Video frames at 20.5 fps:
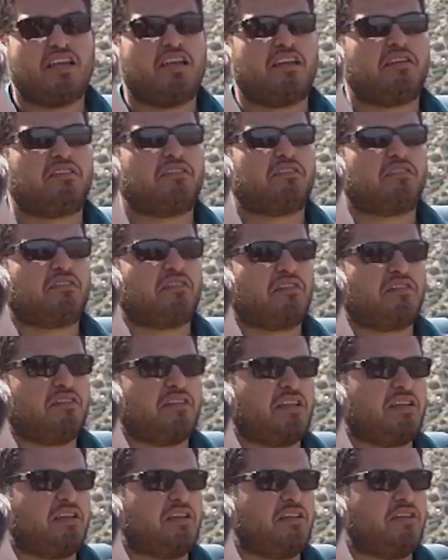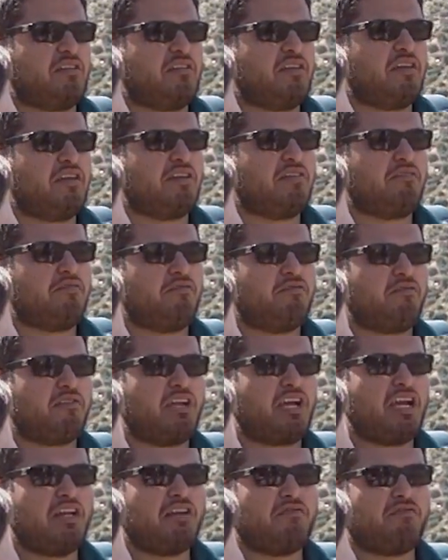than than than
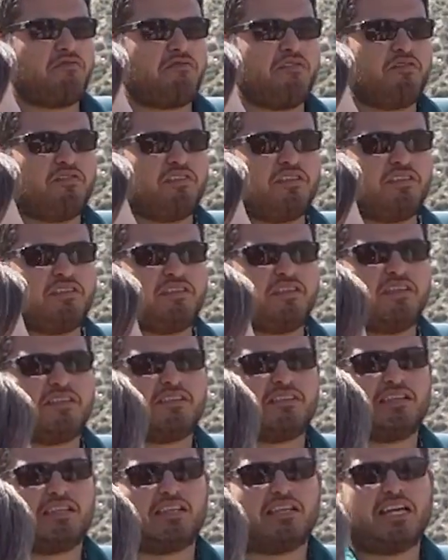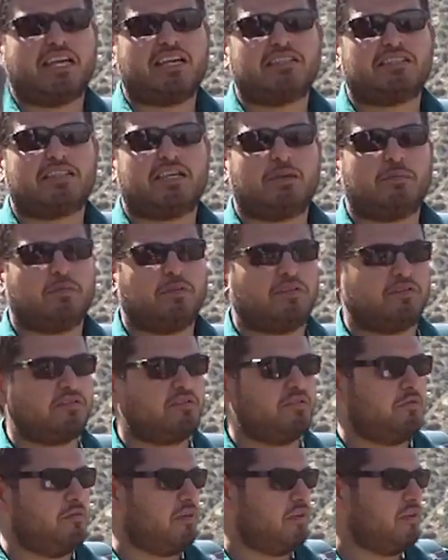kind of frivolous things like landscaping and so